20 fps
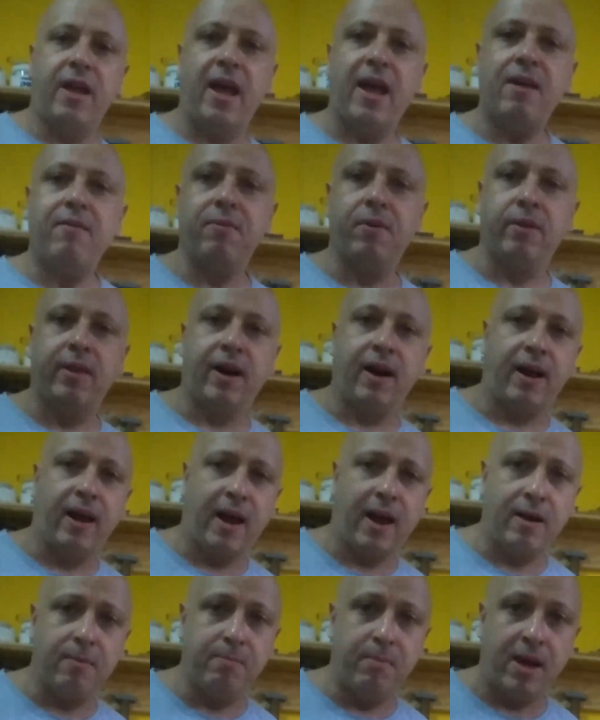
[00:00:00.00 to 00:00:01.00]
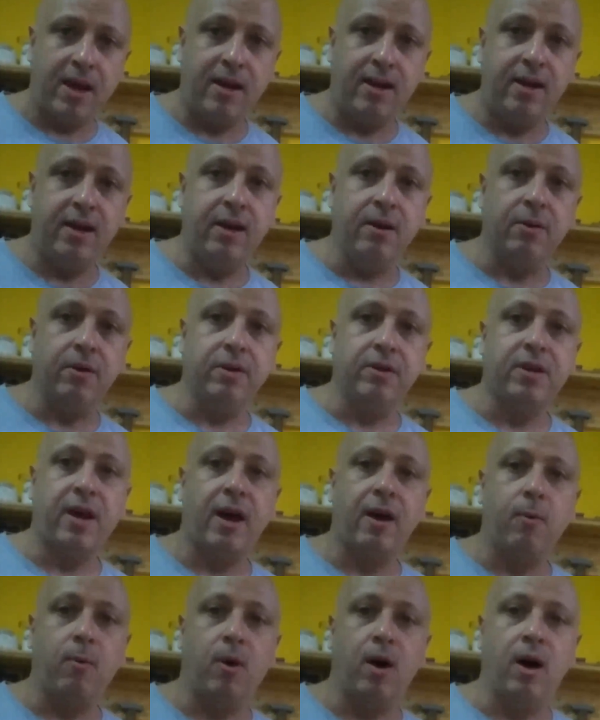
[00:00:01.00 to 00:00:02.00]
anvil that I had made here in
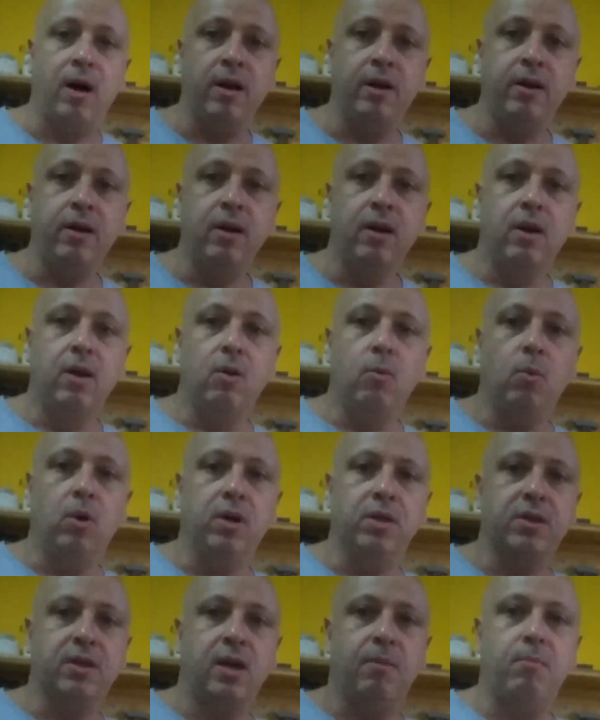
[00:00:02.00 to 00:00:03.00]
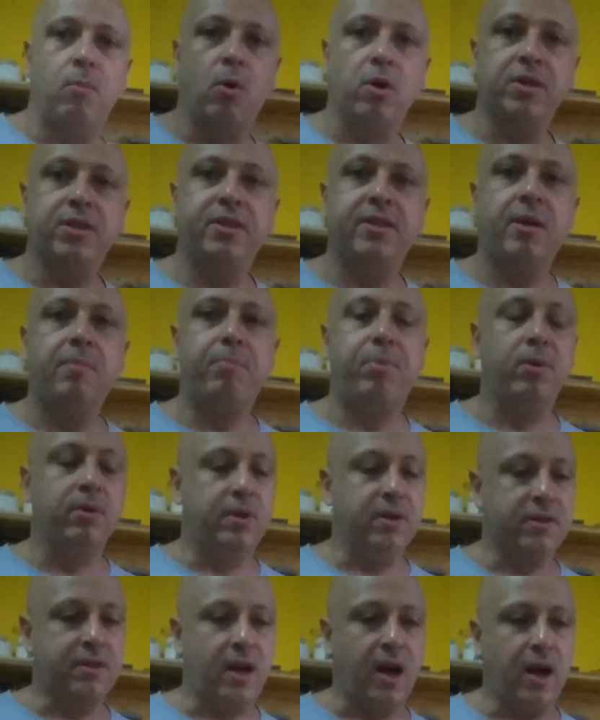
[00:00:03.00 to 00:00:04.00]
Taiwan was a more
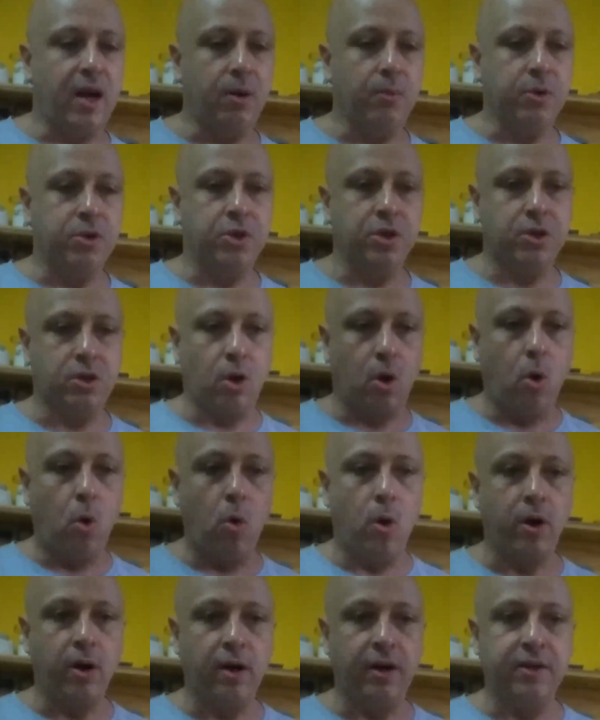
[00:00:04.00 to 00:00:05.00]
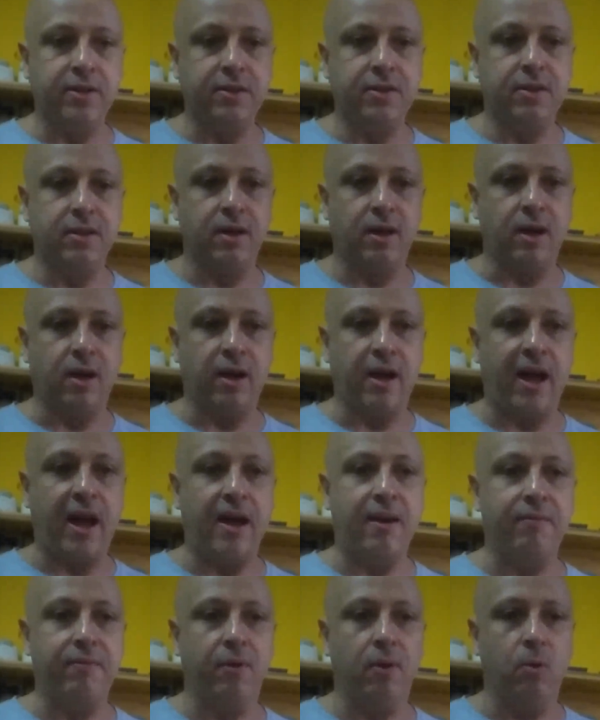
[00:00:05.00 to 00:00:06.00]
simple design. It was just a hornless
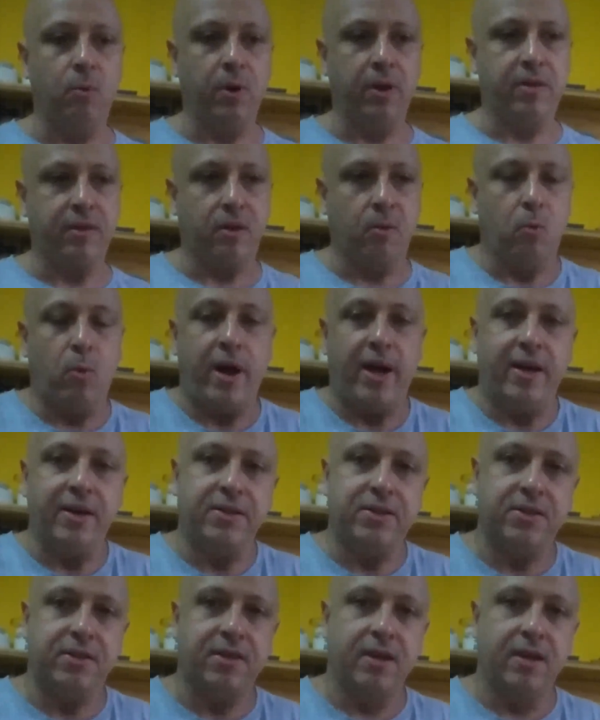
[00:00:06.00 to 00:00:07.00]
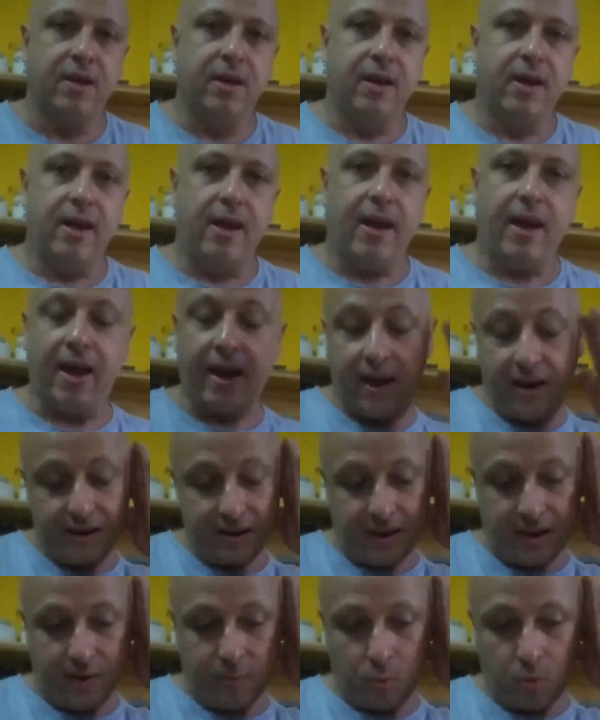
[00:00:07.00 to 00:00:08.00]
anvil with a waist,
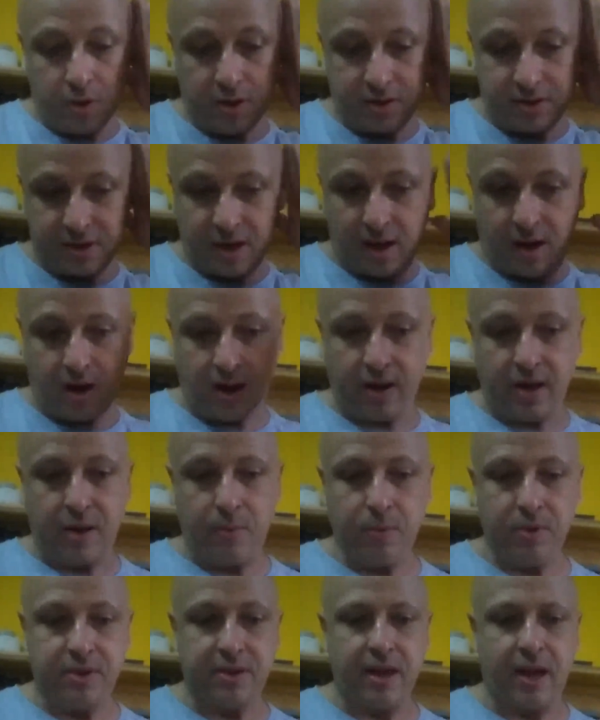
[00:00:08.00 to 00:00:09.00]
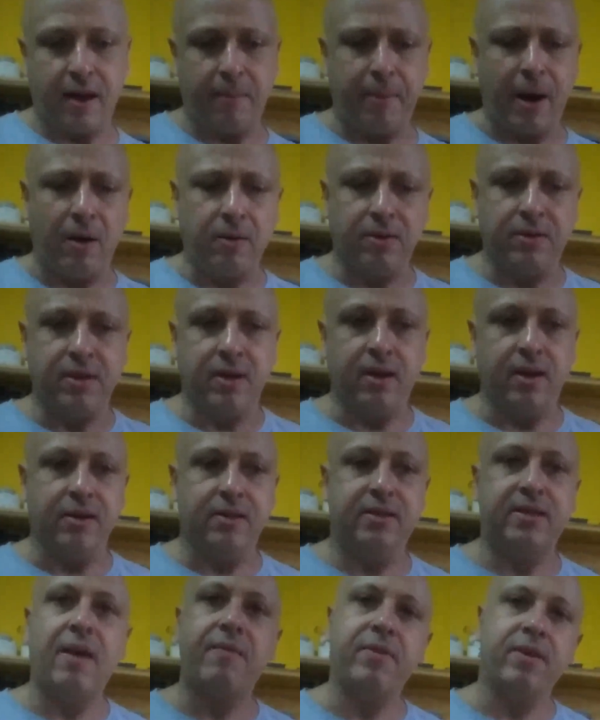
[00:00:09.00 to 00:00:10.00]
and it was about
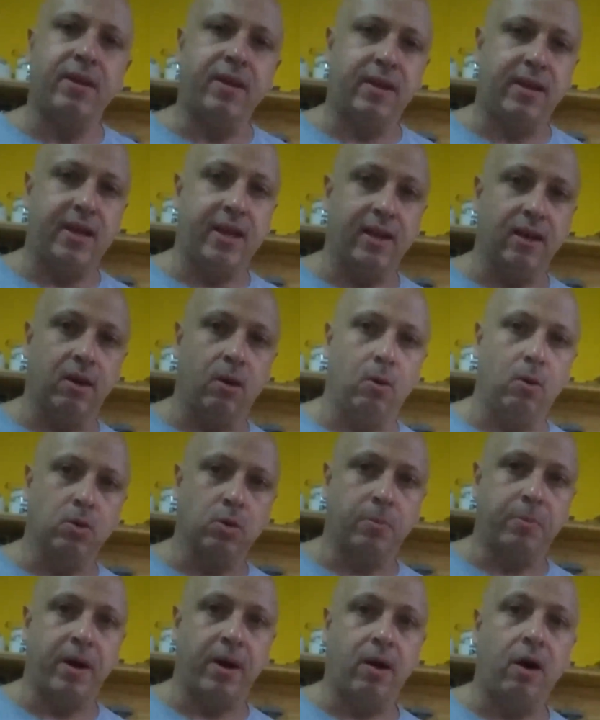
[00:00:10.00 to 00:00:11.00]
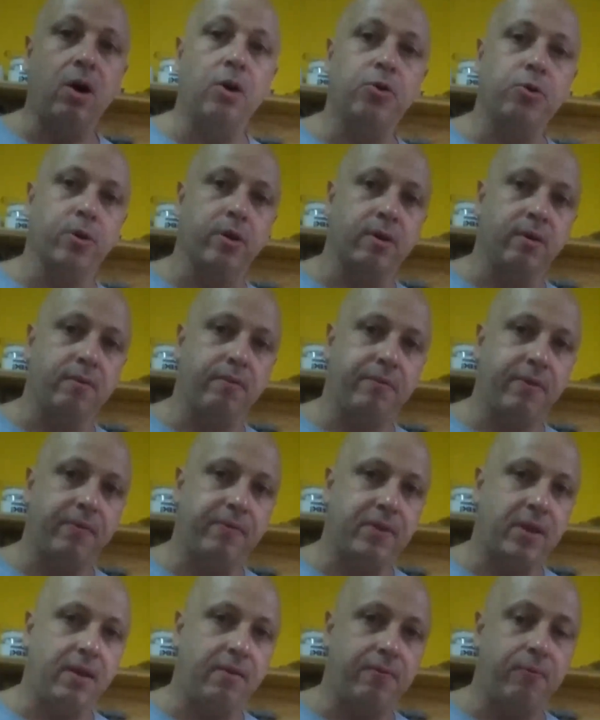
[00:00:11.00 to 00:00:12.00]
70 kilos, or about
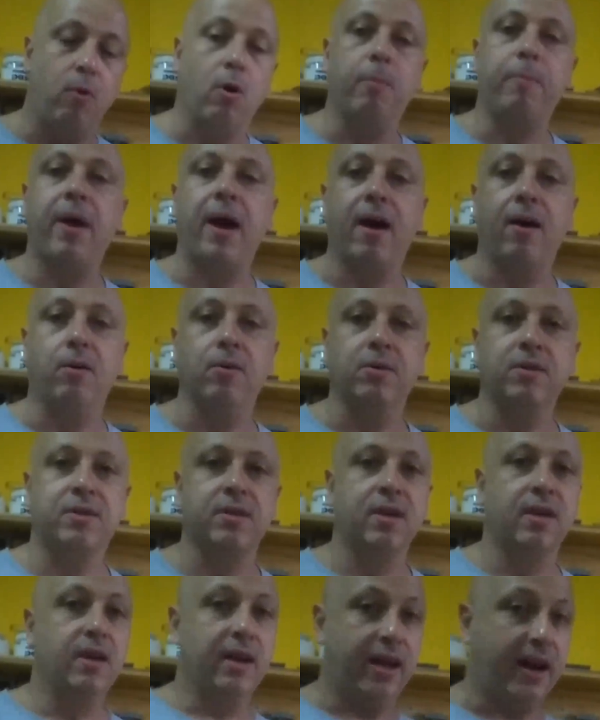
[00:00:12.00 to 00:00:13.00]
154 pounds.